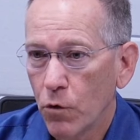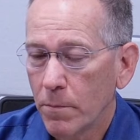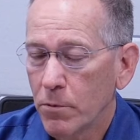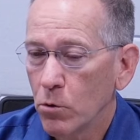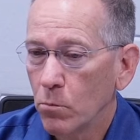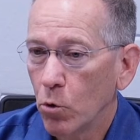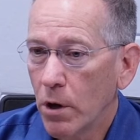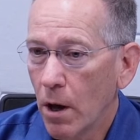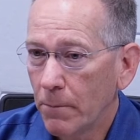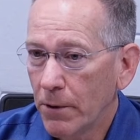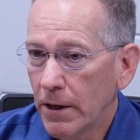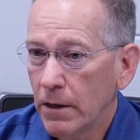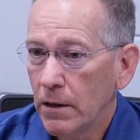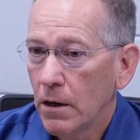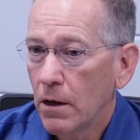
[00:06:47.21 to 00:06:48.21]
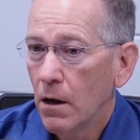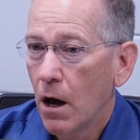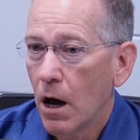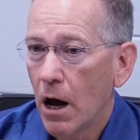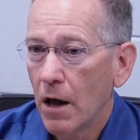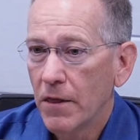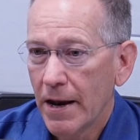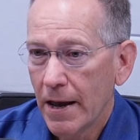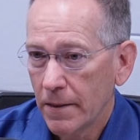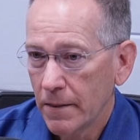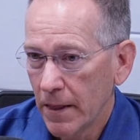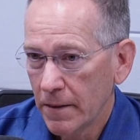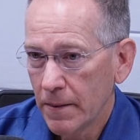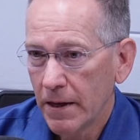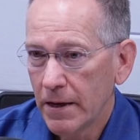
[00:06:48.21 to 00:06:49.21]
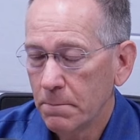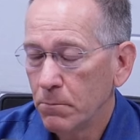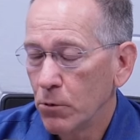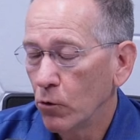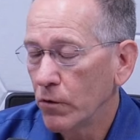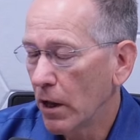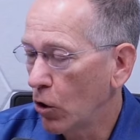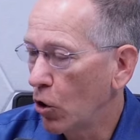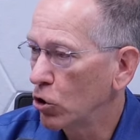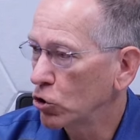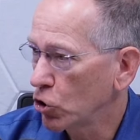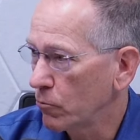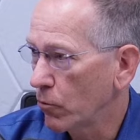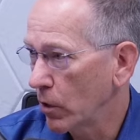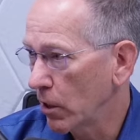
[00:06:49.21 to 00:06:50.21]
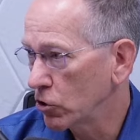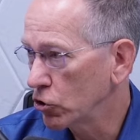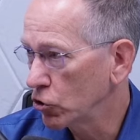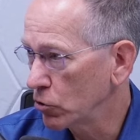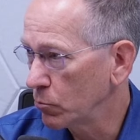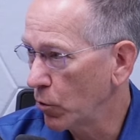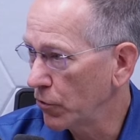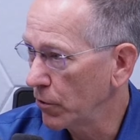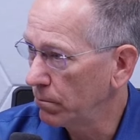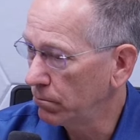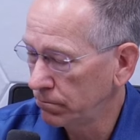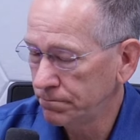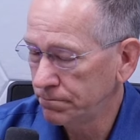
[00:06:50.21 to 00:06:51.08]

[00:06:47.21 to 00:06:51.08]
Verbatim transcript: reputable company uh, that that they can build that long-term relationship with them.